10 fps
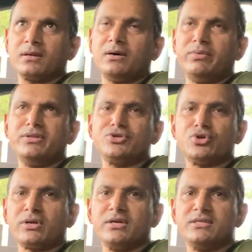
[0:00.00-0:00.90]
covering the
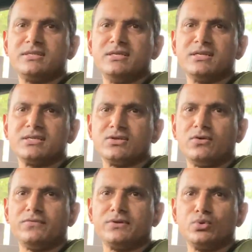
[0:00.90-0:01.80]
shorter distances
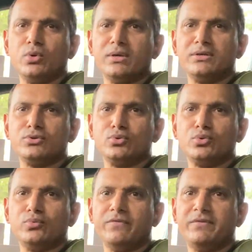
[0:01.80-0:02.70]
of 200 to
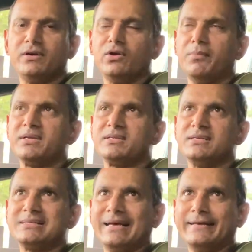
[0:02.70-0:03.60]
250 kilometers
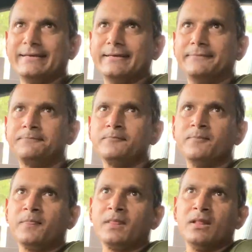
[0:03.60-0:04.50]
is like
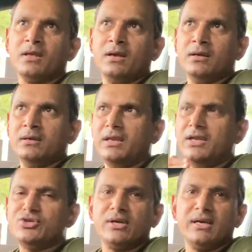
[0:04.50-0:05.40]

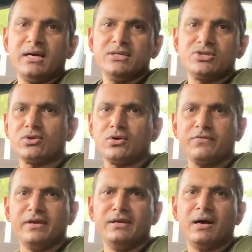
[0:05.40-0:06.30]
initially I start
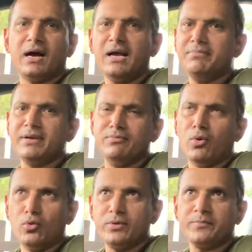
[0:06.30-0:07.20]
off in hybrid
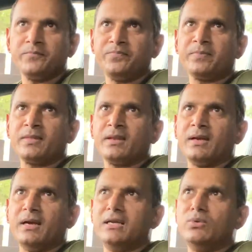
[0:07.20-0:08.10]
mode,
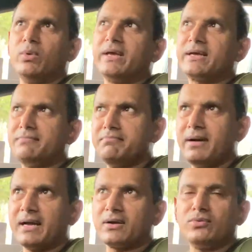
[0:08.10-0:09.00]
and when I come
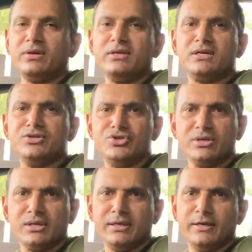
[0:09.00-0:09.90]
back on the return
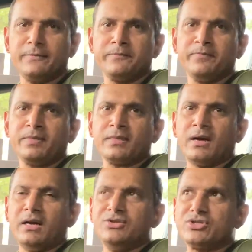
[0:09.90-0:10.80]
journey,
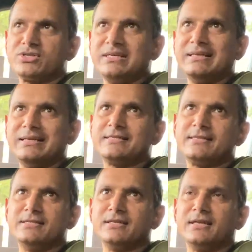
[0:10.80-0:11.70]
I just see the
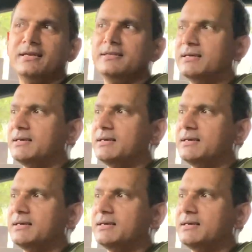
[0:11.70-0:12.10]
distance and